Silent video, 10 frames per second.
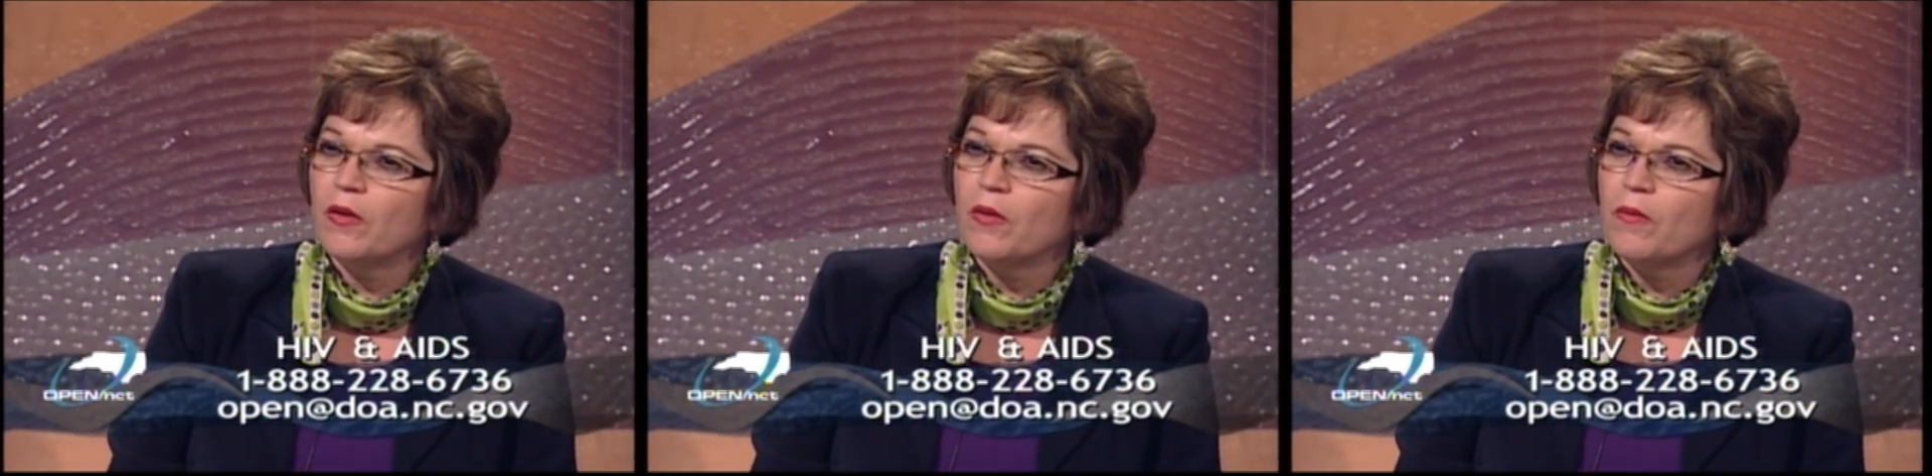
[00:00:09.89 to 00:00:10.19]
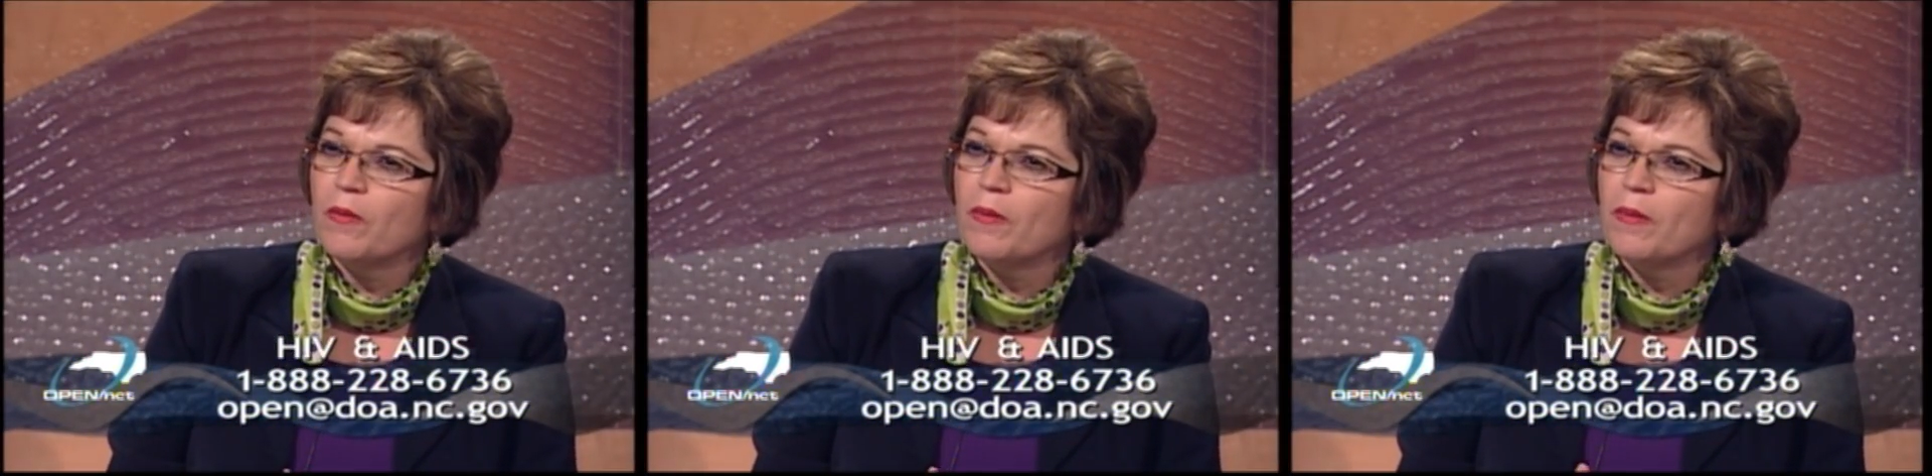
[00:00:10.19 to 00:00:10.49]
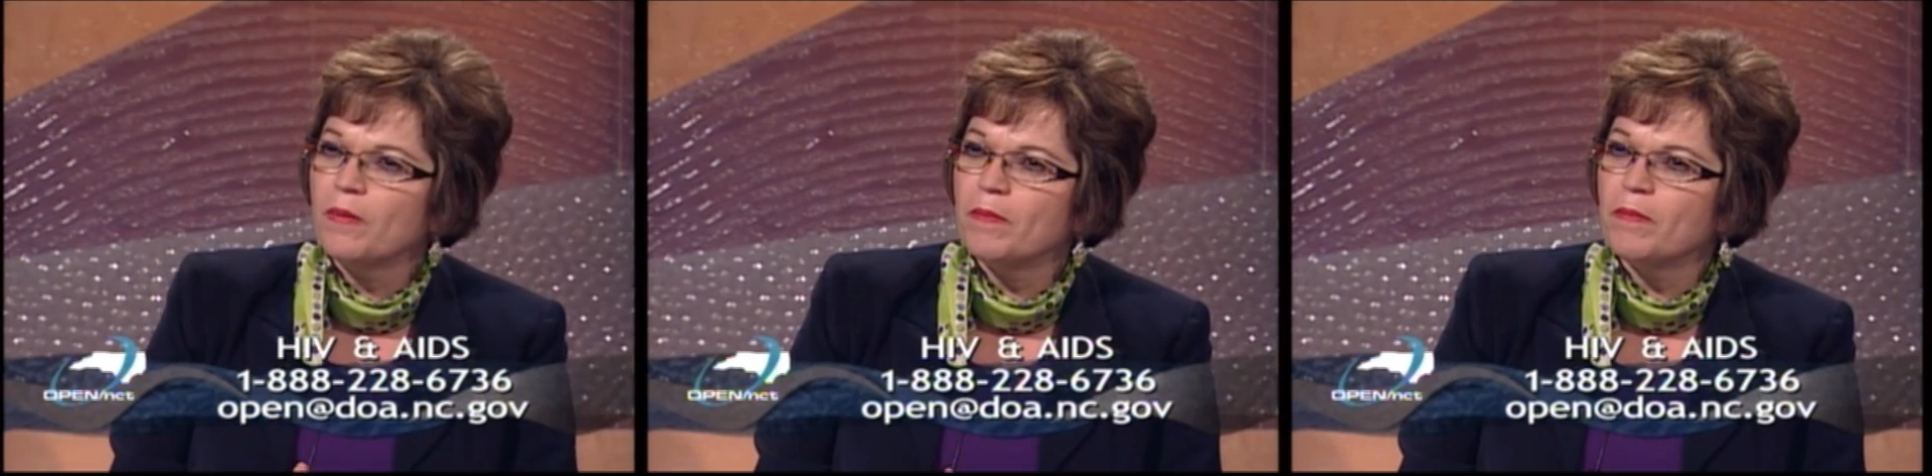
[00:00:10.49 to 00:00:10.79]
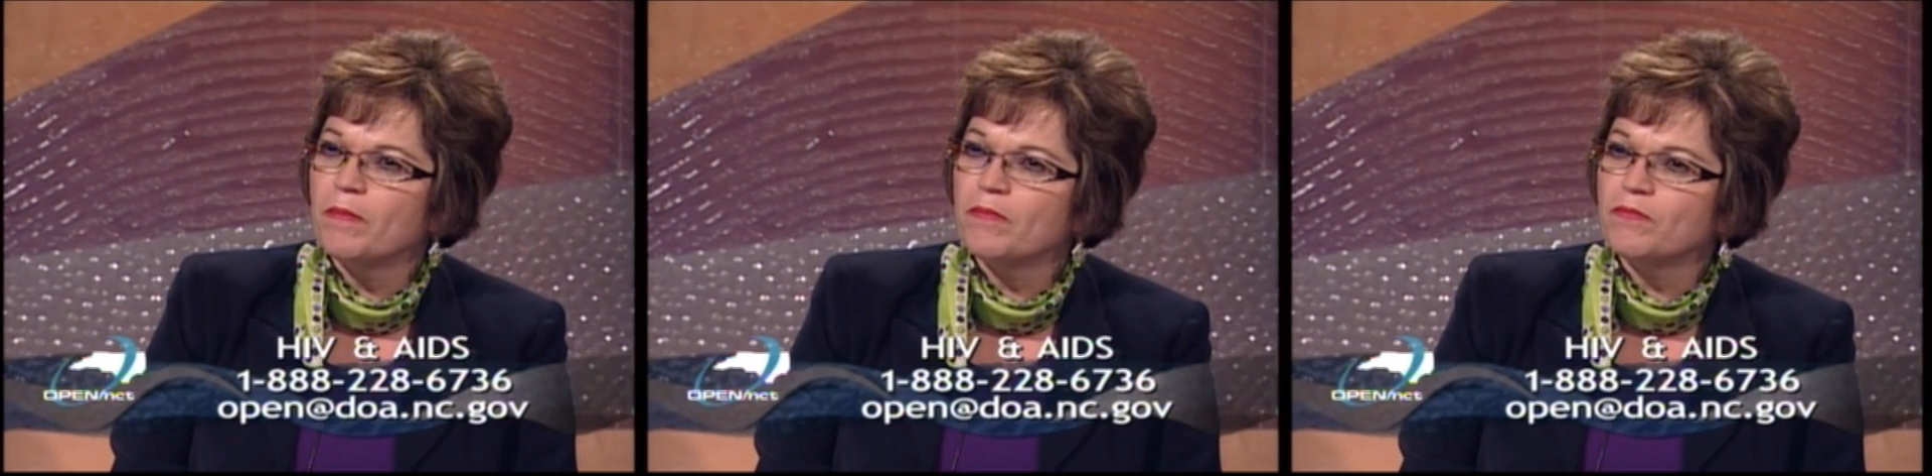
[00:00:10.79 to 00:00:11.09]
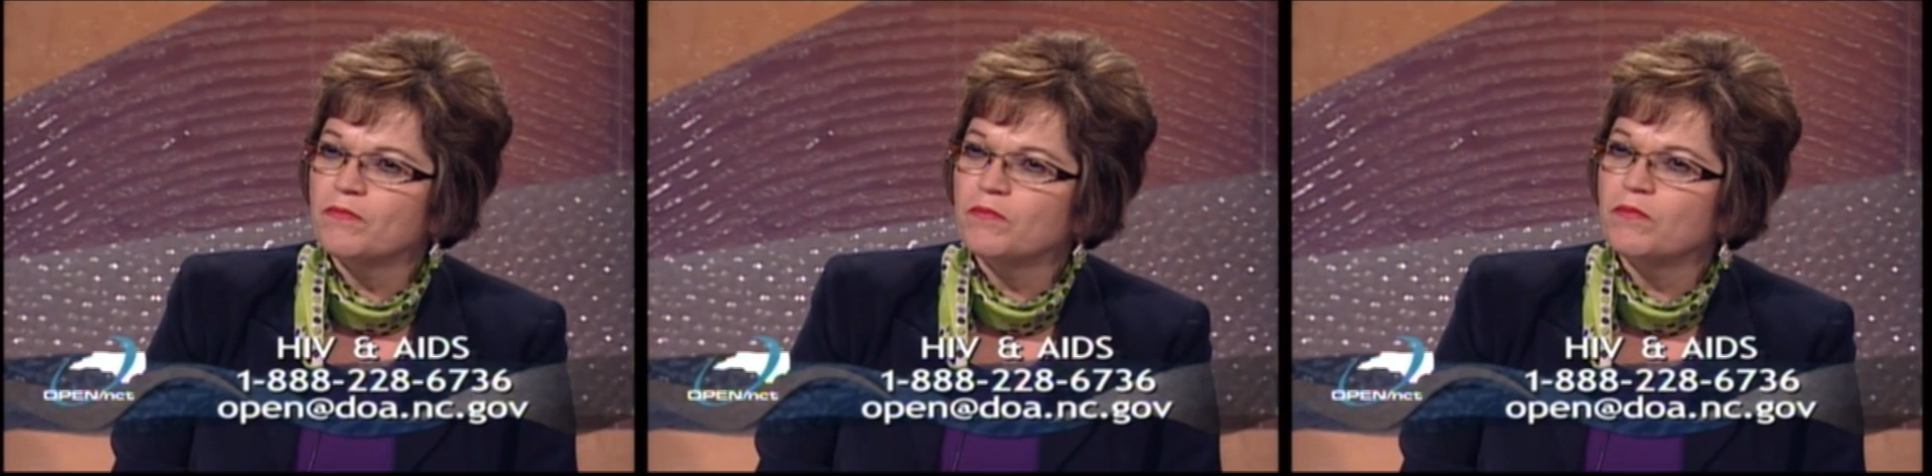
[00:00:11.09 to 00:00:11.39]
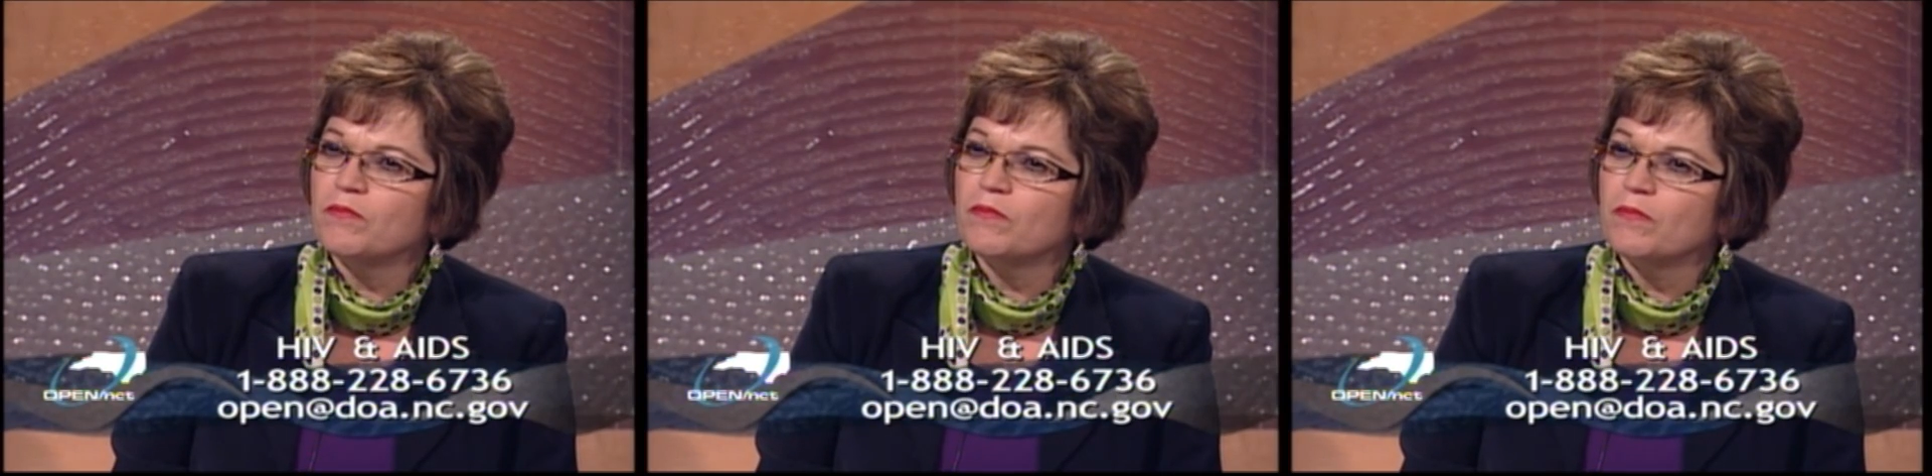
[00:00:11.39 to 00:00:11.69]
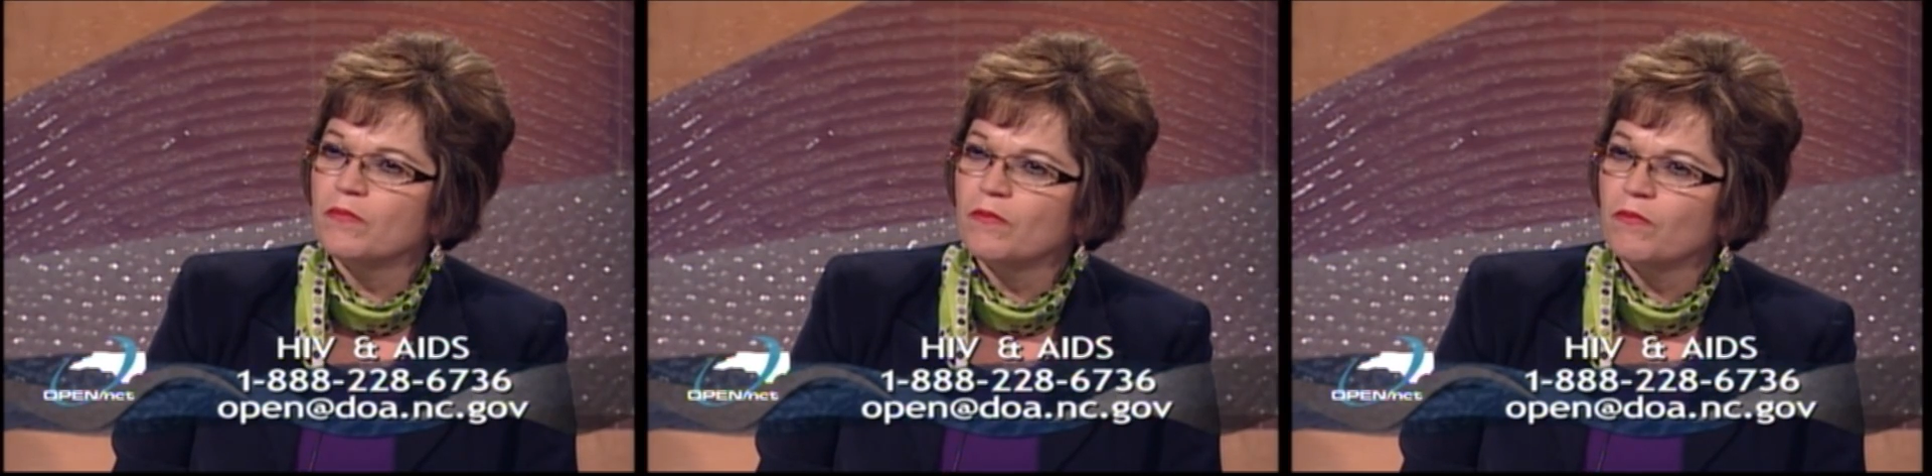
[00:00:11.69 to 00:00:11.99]
Well, as you mentioned when the
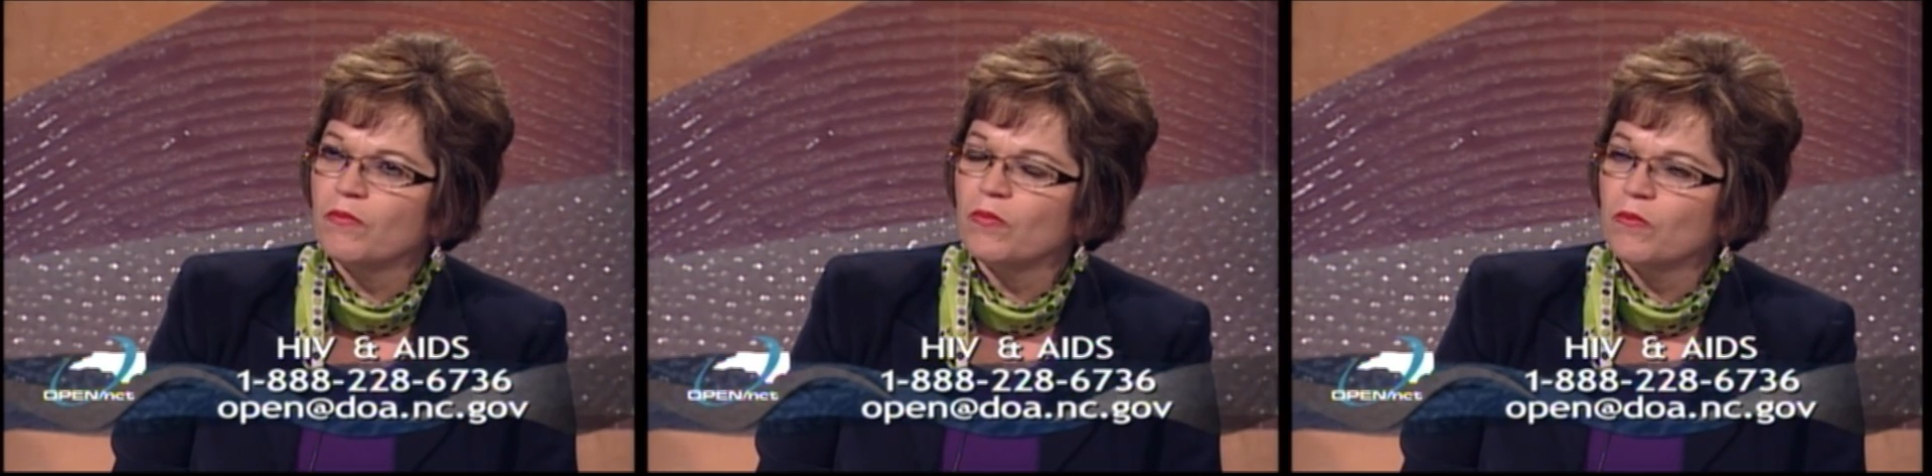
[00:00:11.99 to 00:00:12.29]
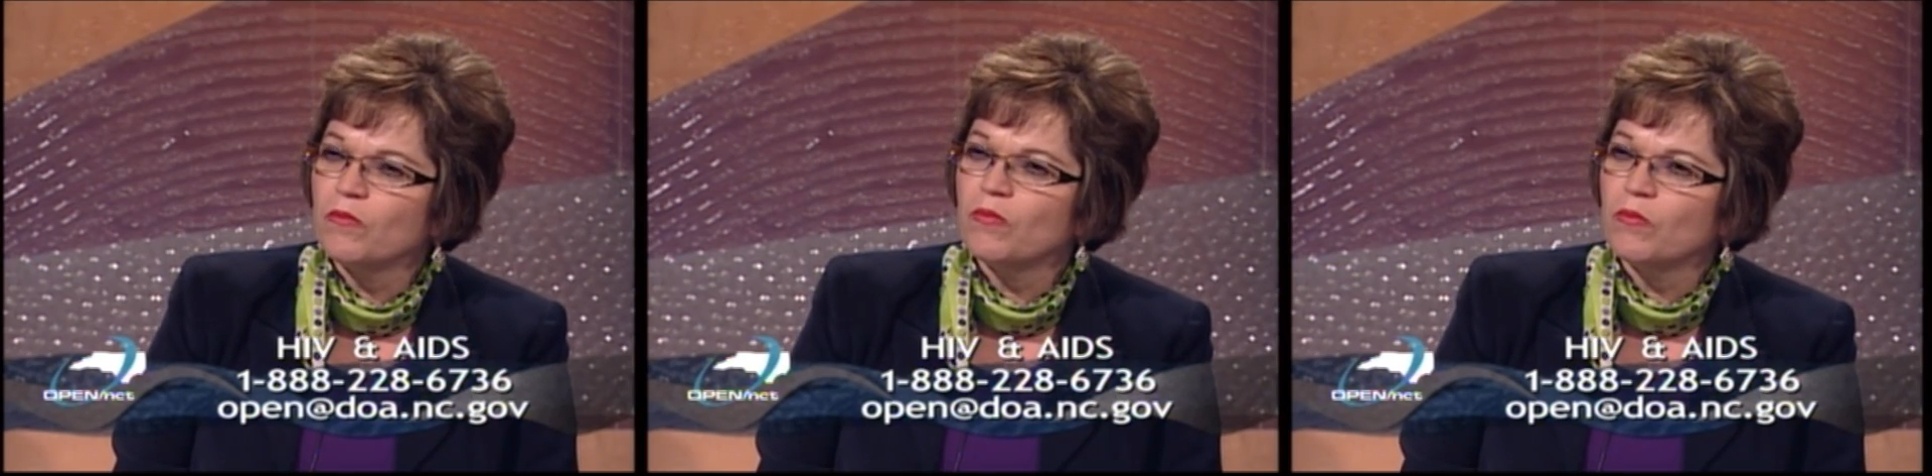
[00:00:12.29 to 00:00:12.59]
program started, Jasmine,